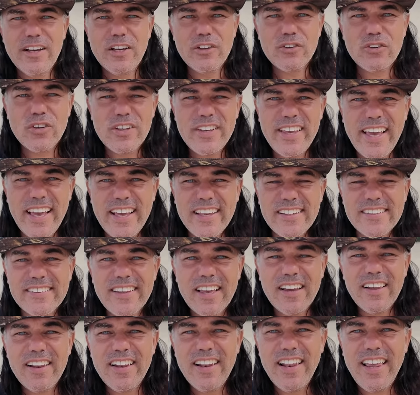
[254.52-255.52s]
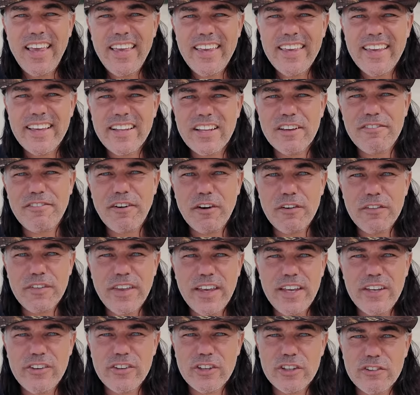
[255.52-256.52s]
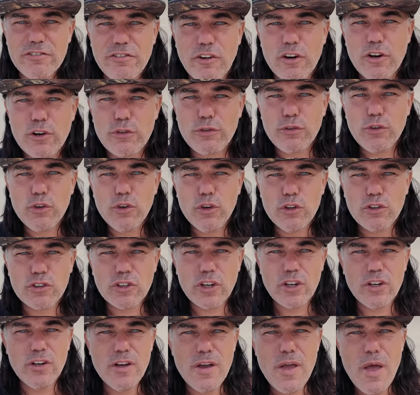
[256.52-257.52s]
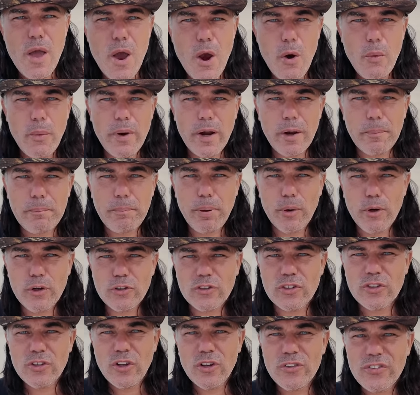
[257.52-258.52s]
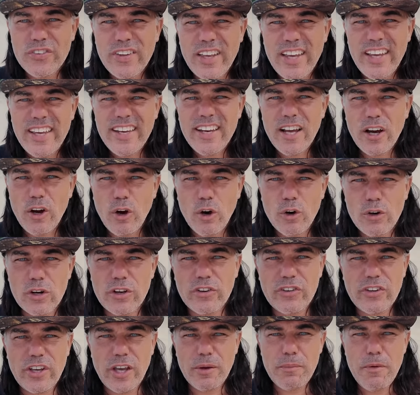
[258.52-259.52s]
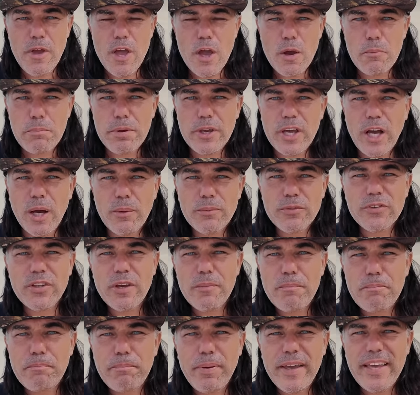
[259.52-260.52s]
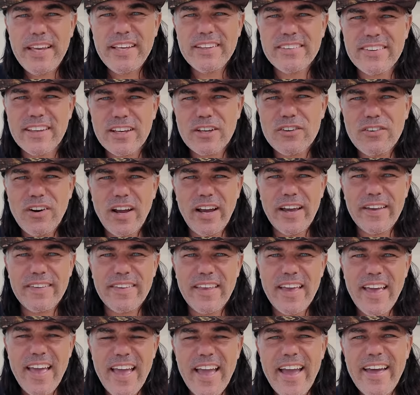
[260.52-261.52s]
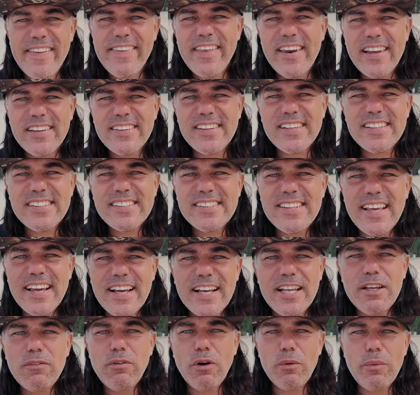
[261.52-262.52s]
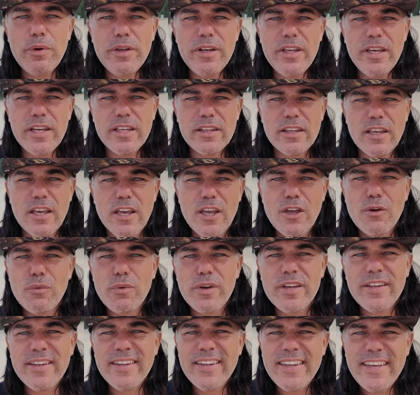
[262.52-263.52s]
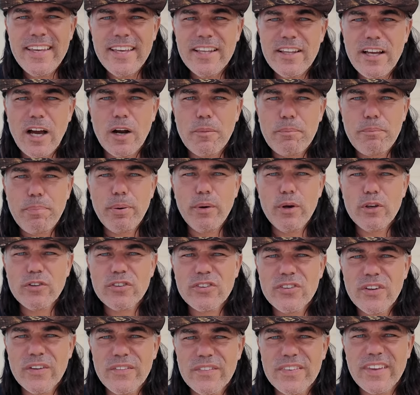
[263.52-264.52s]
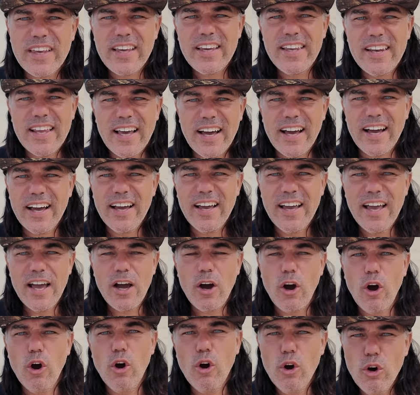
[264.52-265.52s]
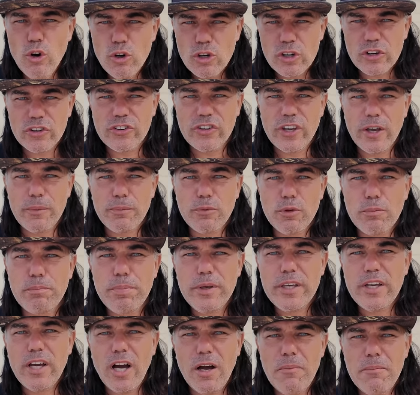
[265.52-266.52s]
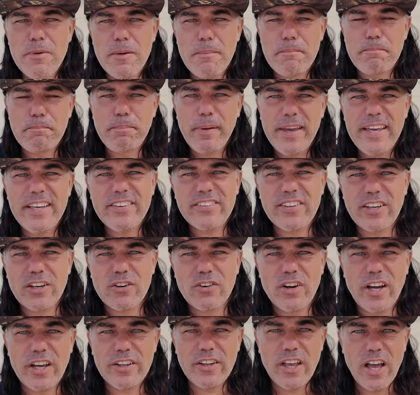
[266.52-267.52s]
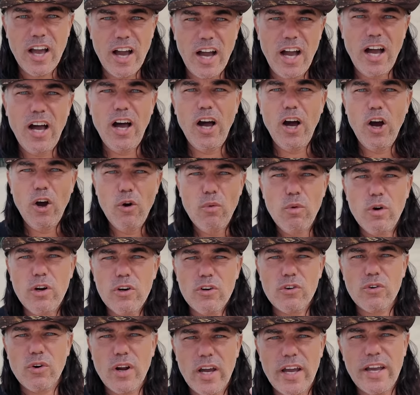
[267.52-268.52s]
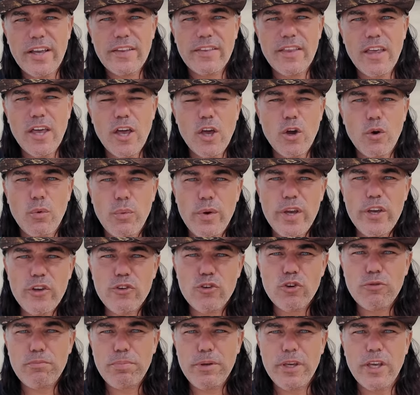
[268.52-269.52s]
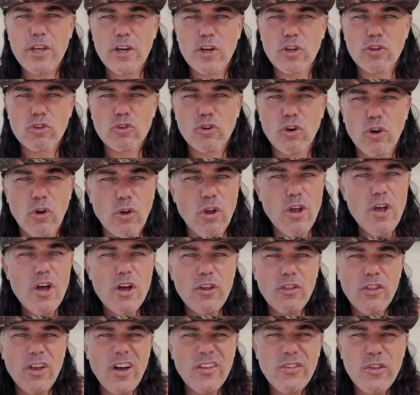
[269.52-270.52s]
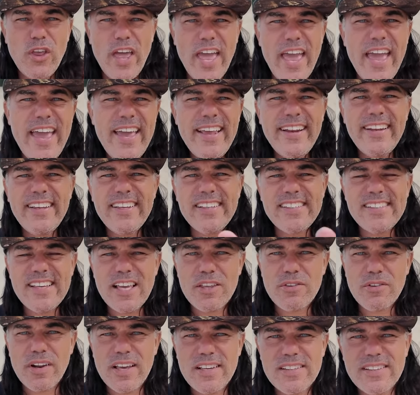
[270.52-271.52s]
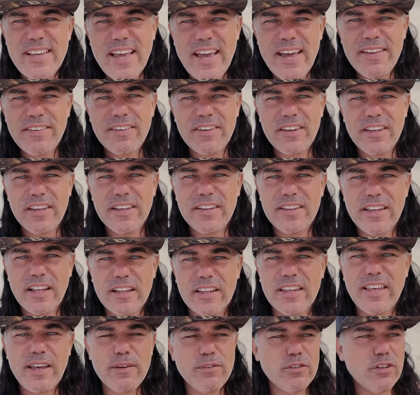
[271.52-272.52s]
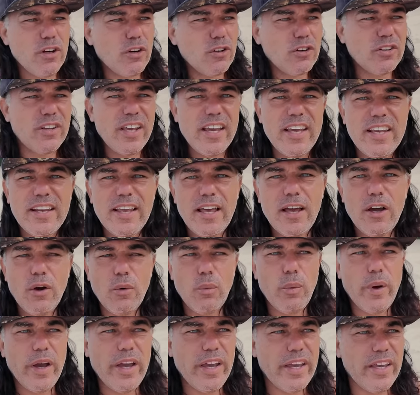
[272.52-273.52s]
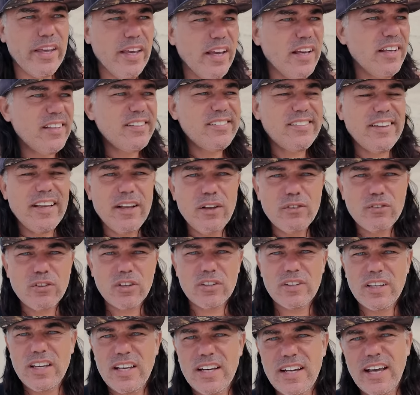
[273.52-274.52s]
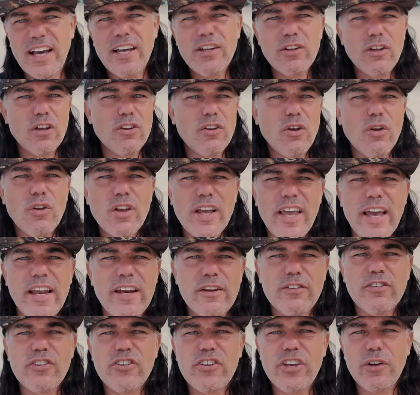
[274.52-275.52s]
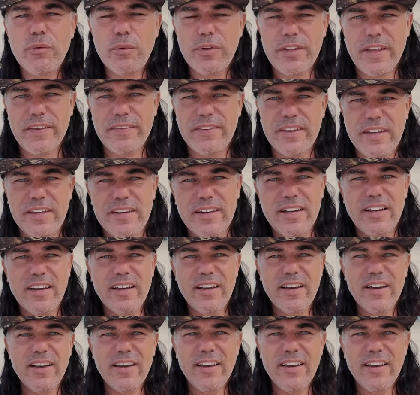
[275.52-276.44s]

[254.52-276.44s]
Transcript: So yes, they are laying the foundation for a future where personal data ownership becomes a basic right. And that is exactly what we need. We need our personal data ownership to become a basic right, our right. We should be in control, not any centralized entity that gives our data away, sells our data, and does all kind of shit with that data.